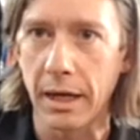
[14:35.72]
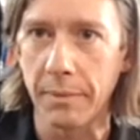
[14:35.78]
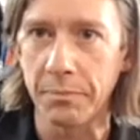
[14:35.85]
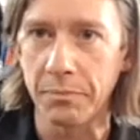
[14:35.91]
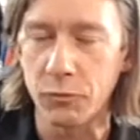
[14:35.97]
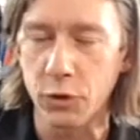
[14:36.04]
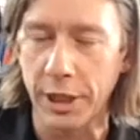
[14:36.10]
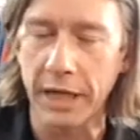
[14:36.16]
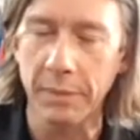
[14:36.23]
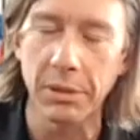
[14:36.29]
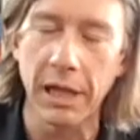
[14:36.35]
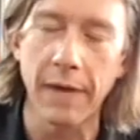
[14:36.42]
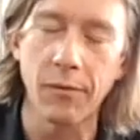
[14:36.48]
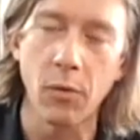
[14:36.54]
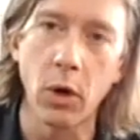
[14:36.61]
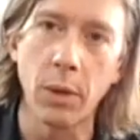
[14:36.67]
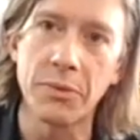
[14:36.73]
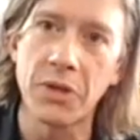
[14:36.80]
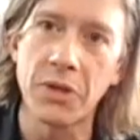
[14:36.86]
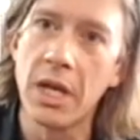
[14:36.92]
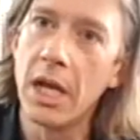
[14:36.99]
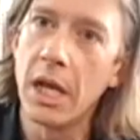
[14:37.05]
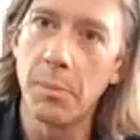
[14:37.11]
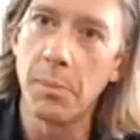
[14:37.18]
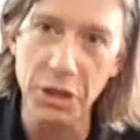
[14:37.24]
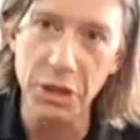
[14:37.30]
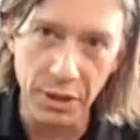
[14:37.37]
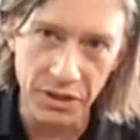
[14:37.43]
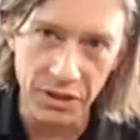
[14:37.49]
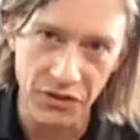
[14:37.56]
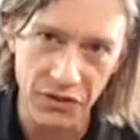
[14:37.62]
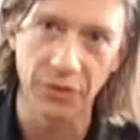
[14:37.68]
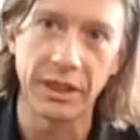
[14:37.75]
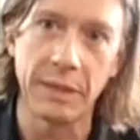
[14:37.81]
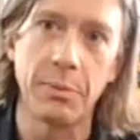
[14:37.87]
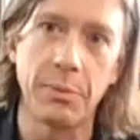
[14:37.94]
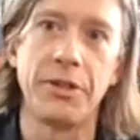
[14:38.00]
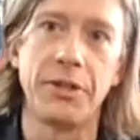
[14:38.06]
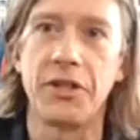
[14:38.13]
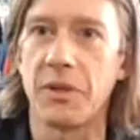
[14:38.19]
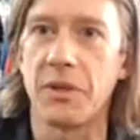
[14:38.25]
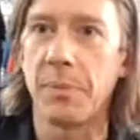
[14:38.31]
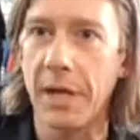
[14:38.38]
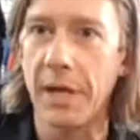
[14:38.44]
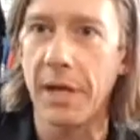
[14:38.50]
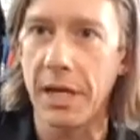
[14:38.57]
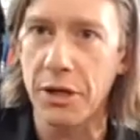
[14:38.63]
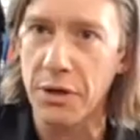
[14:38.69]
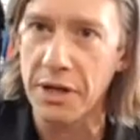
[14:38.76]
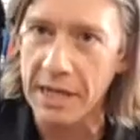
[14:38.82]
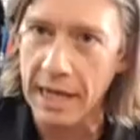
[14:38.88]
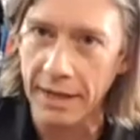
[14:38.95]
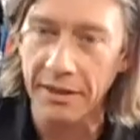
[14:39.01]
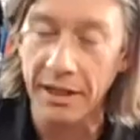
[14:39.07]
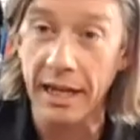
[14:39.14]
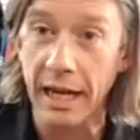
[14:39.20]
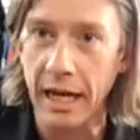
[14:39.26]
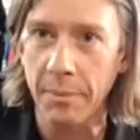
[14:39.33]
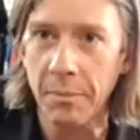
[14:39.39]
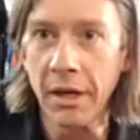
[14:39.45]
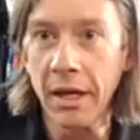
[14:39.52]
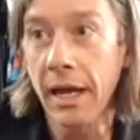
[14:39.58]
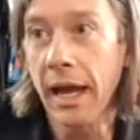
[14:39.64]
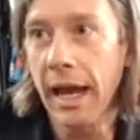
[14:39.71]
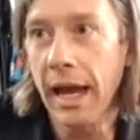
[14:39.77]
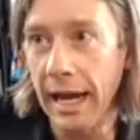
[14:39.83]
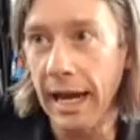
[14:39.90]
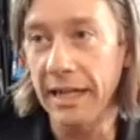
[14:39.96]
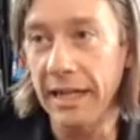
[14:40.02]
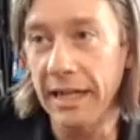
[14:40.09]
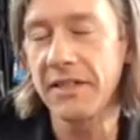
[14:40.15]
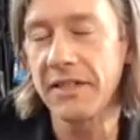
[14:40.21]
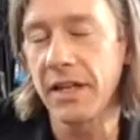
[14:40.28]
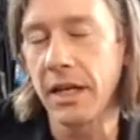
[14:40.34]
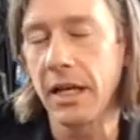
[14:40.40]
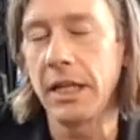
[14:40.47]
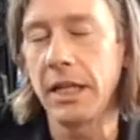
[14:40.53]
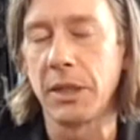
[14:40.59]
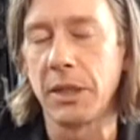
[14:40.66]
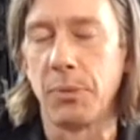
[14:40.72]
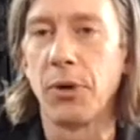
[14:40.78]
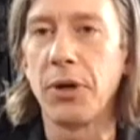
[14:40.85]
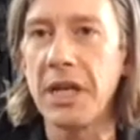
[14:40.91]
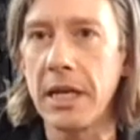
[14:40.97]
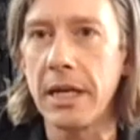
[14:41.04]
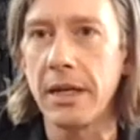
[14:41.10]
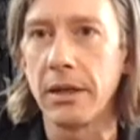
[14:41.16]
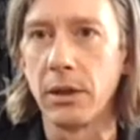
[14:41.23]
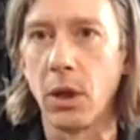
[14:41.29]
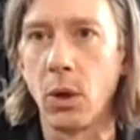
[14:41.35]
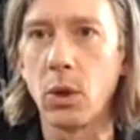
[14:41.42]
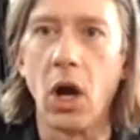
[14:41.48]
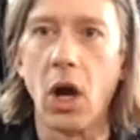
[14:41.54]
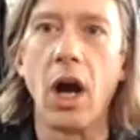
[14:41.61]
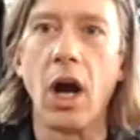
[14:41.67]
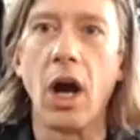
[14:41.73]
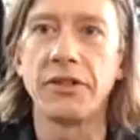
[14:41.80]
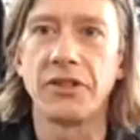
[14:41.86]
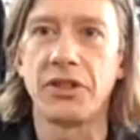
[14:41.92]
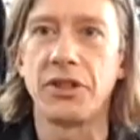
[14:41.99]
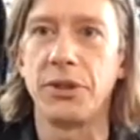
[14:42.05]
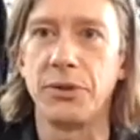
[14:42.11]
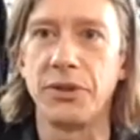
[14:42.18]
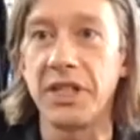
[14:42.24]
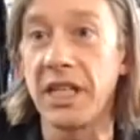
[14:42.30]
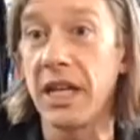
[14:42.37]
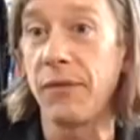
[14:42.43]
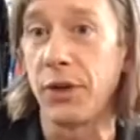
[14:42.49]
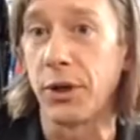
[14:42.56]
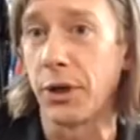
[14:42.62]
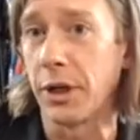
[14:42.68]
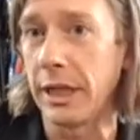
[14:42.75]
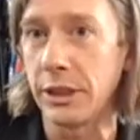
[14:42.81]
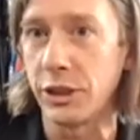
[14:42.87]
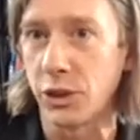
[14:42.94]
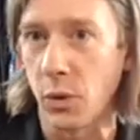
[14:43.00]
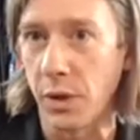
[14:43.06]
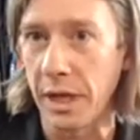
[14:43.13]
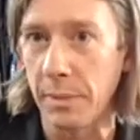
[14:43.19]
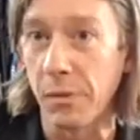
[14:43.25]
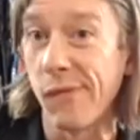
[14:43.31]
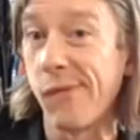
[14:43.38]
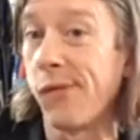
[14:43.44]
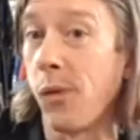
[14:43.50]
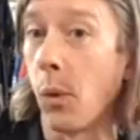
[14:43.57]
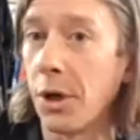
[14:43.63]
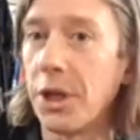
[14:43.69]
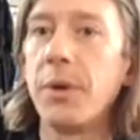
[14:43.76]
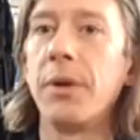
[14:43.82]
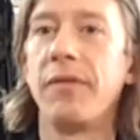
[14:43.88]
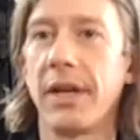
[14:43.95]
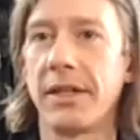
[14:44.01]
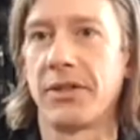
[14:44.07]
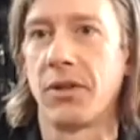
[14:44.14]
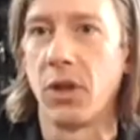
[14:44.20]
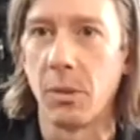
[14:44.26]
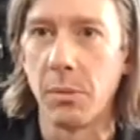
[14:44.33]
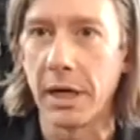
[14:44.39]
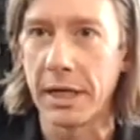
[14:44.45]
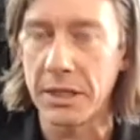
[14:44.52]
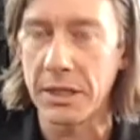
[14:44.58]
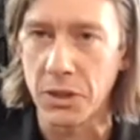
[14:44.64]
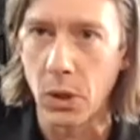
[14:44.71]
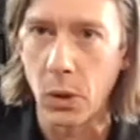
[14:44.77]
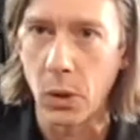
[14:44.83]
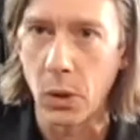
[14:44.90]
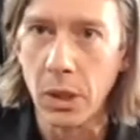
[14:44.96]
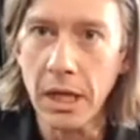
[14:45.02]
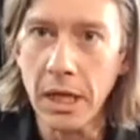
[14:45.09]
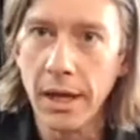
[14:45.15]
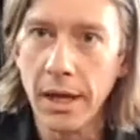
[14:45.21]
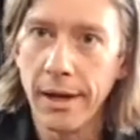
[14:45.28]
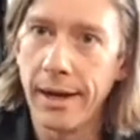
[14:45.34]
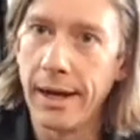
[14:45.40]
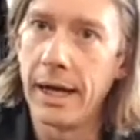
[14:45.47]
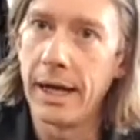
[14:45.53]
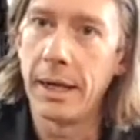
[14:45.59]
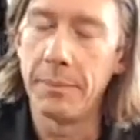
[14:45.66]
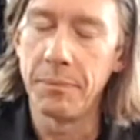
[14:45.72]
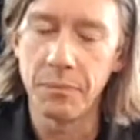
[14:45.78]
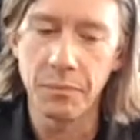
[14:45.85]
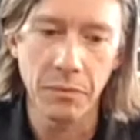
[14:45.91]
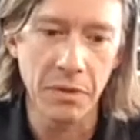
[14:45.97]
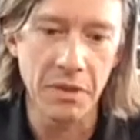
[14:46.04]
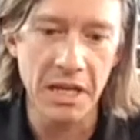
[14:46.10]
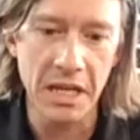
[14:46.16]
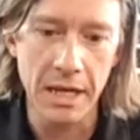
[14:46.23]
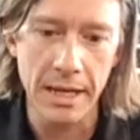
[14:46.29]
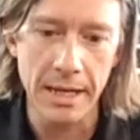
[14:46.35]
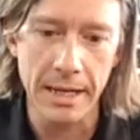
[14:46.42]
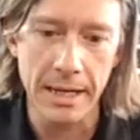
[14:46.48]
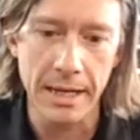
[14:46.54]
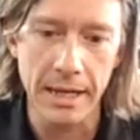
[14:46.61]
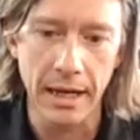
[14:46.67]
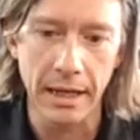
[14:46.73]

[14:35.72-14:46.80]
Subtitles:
training platforms, but you can certainly participate. You can get in the game, and it's a pretty low cost to see if you're going to enjoy it before you invest all the money. So the